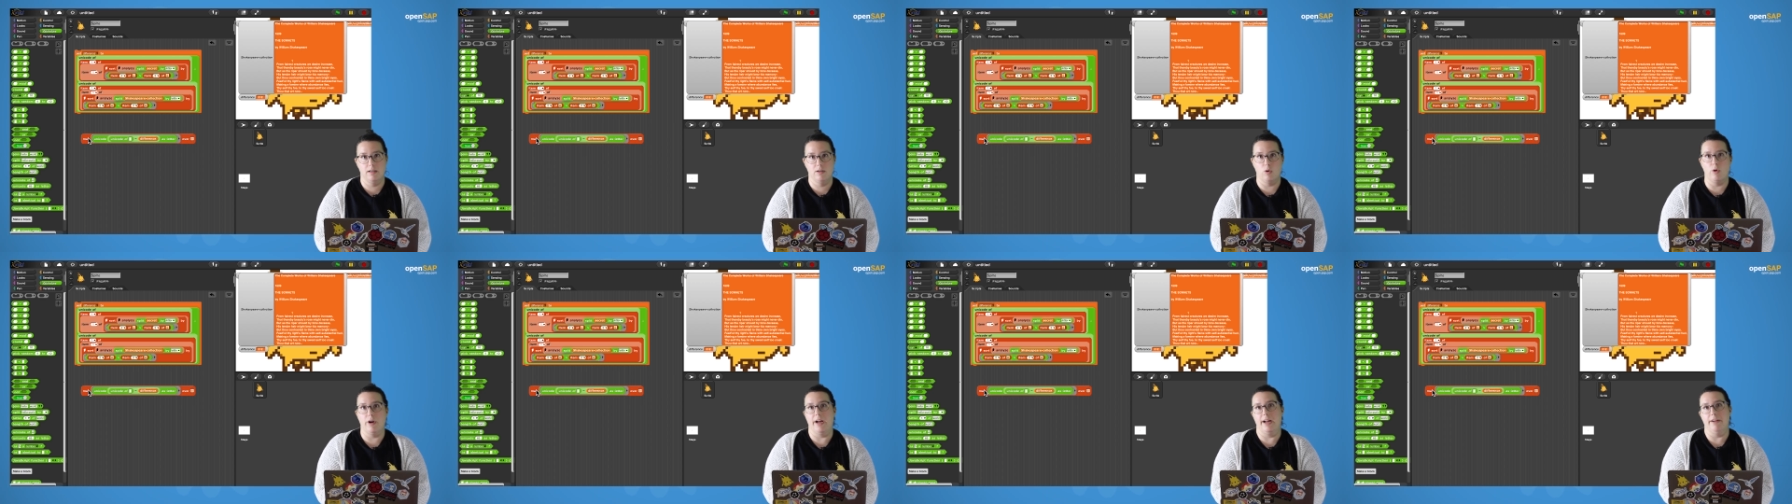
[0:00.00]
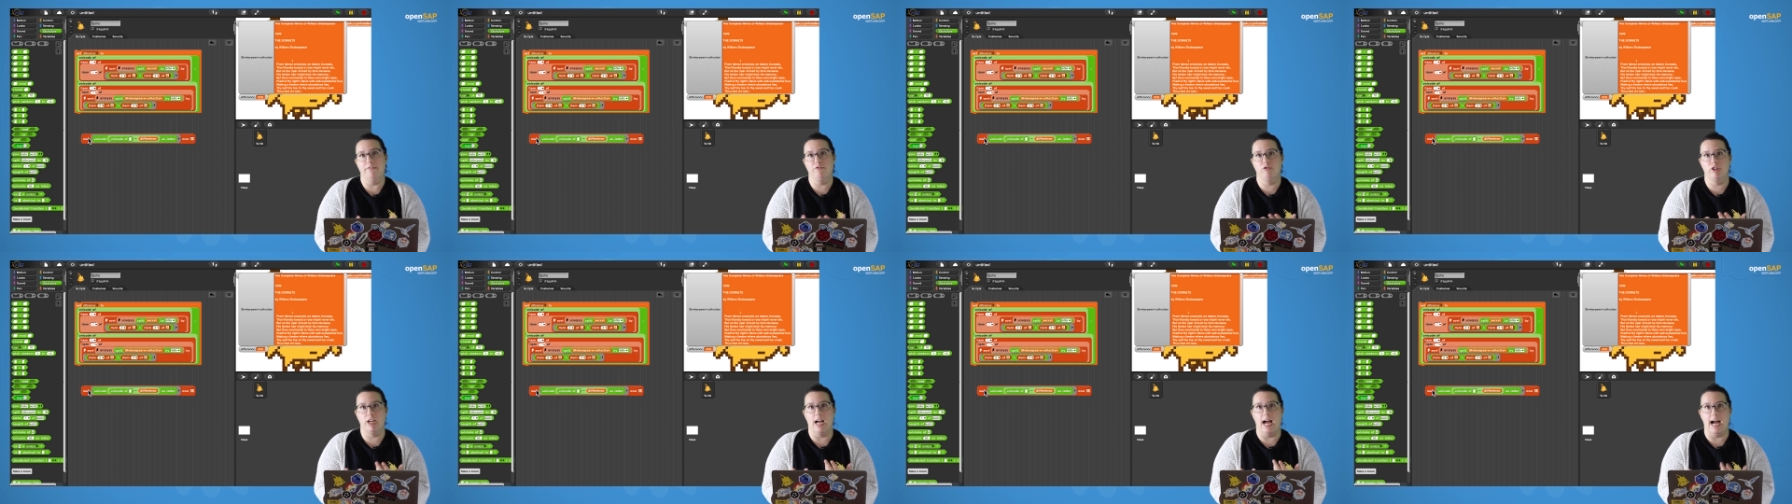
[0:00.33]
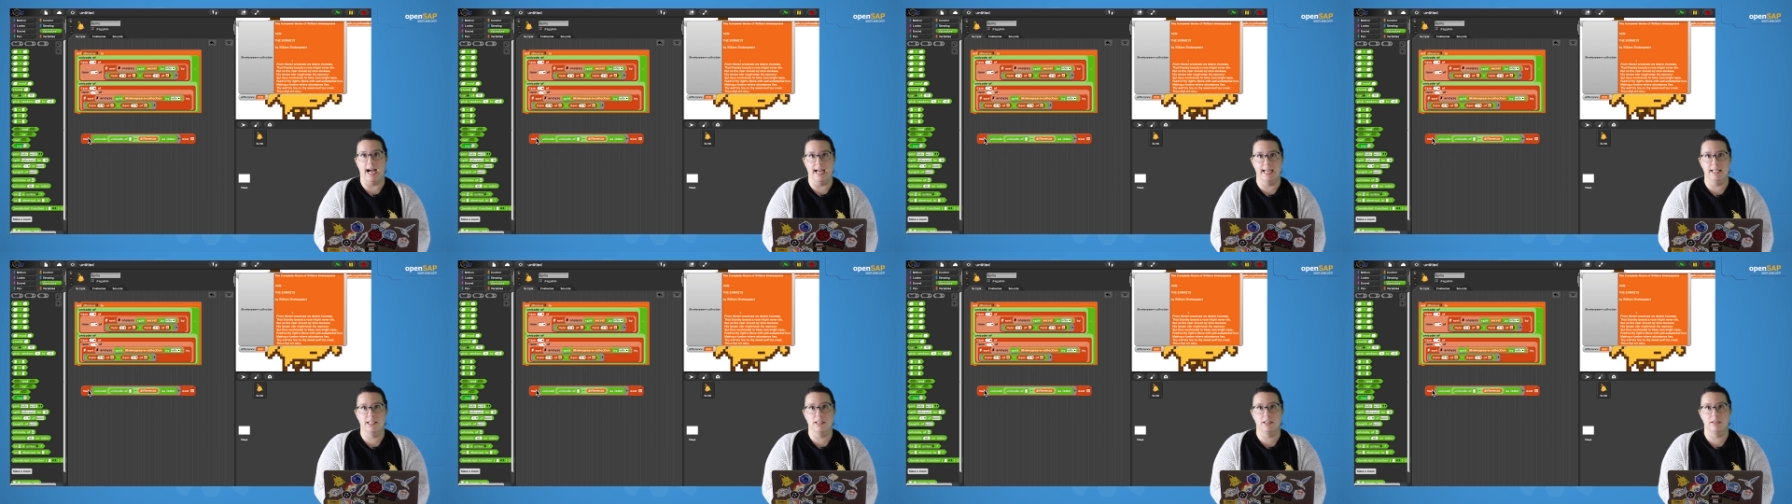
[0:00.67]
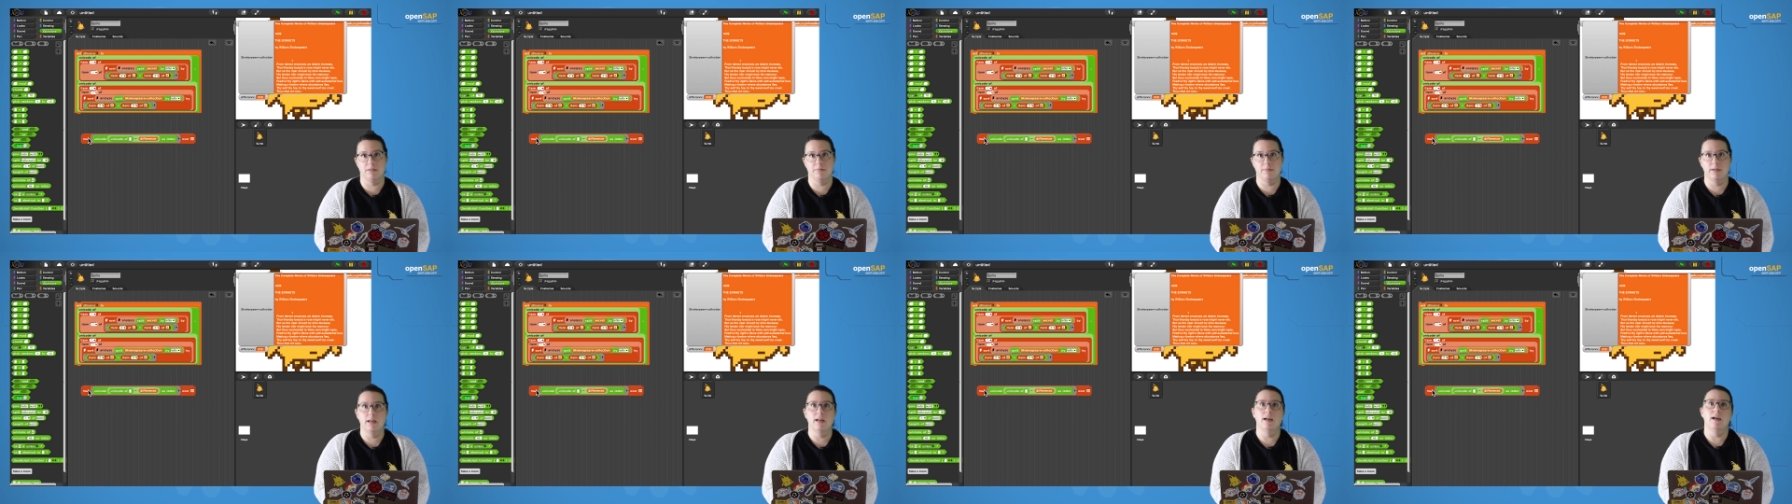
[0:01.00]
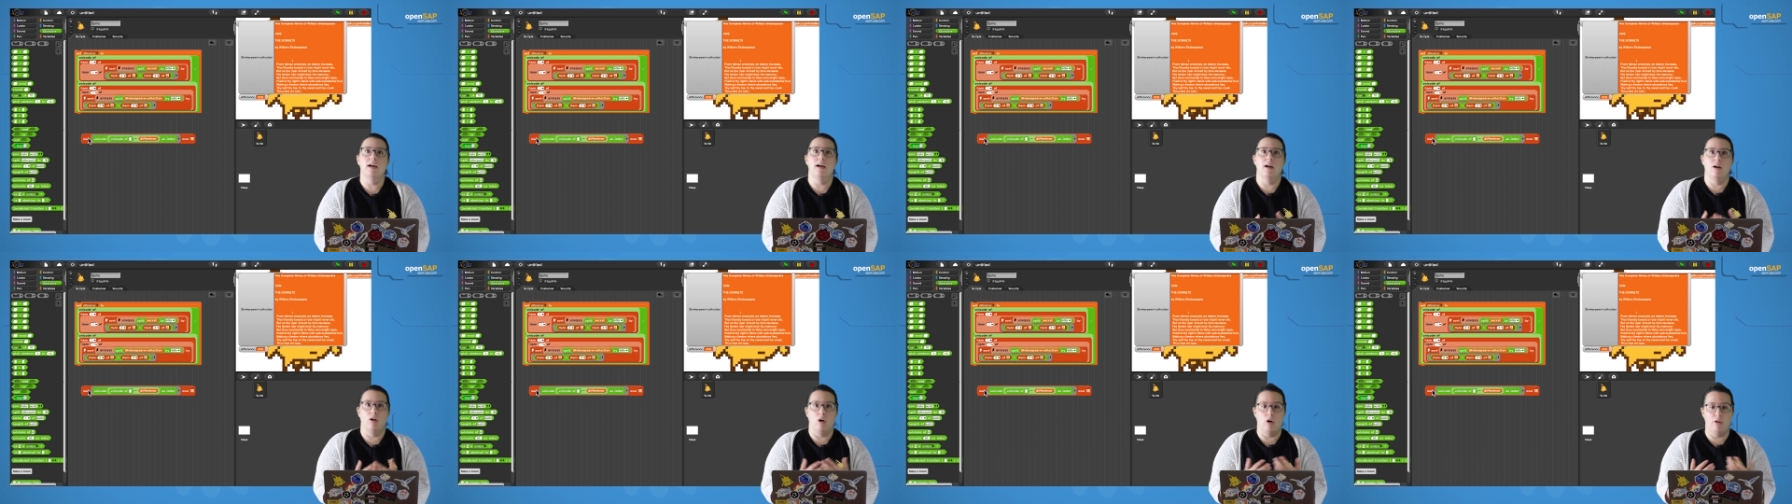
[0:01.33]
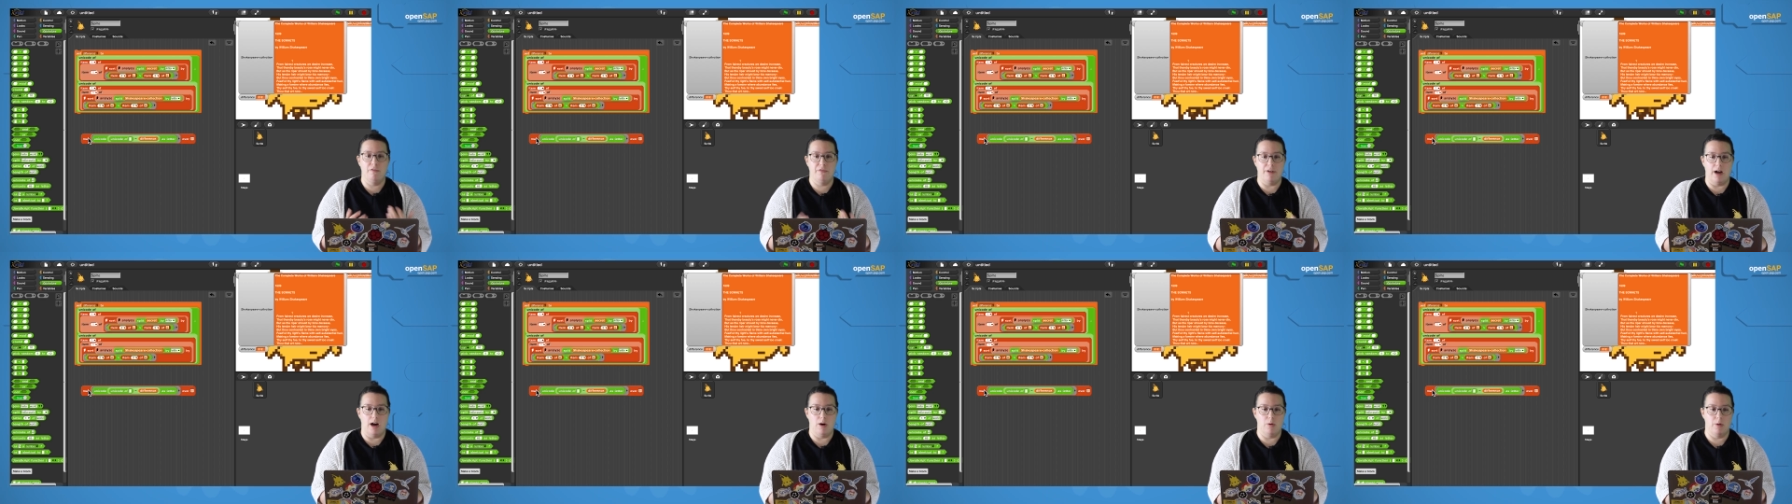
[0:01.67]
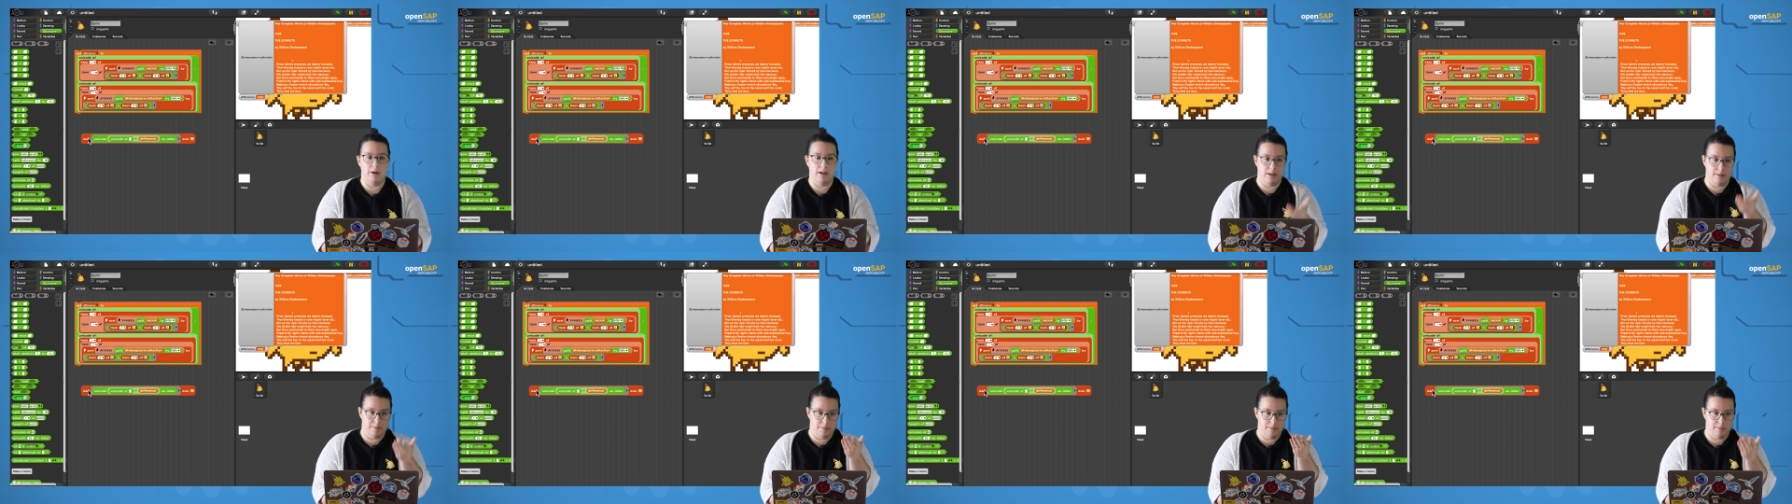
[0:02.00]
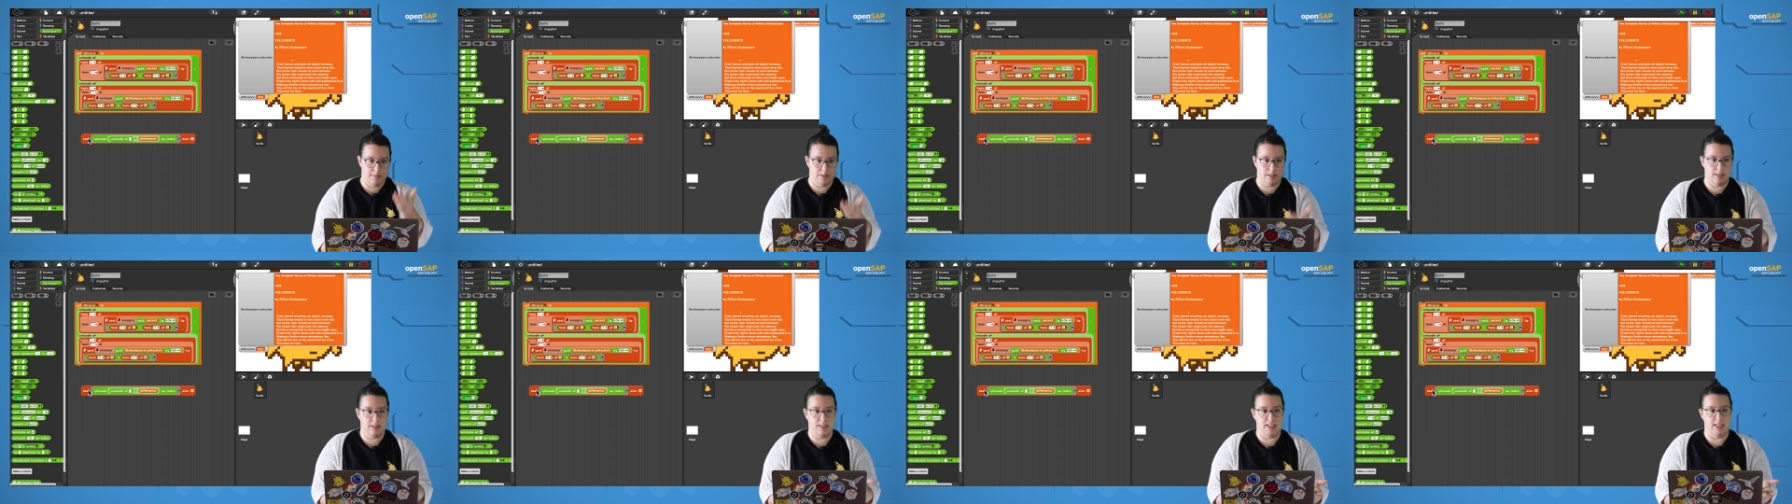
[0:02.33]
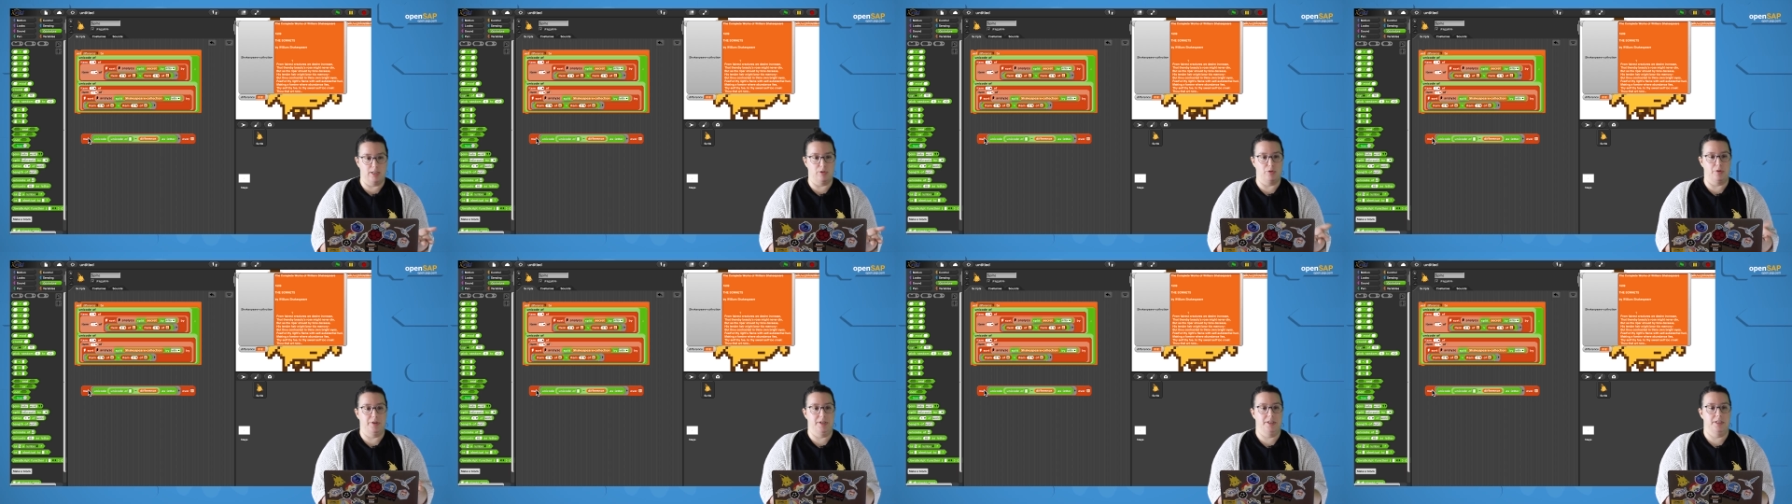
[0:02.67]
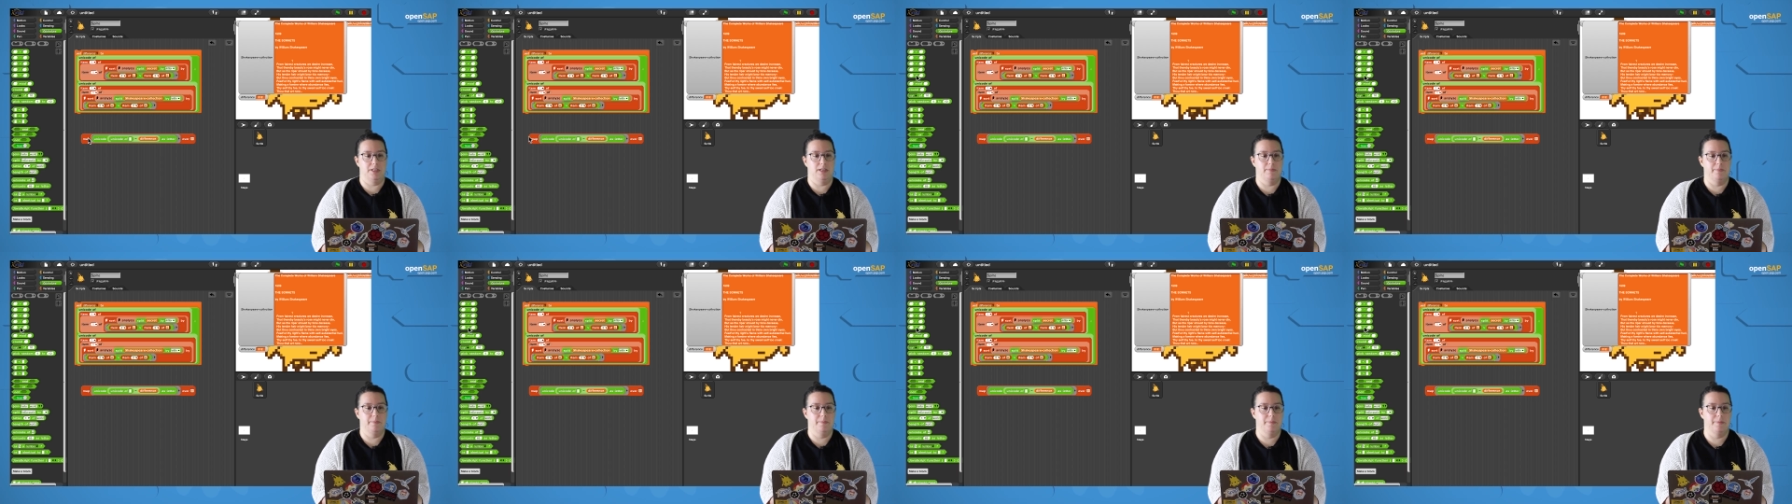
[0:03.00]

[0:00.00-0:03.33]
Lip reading: or every item of our secret.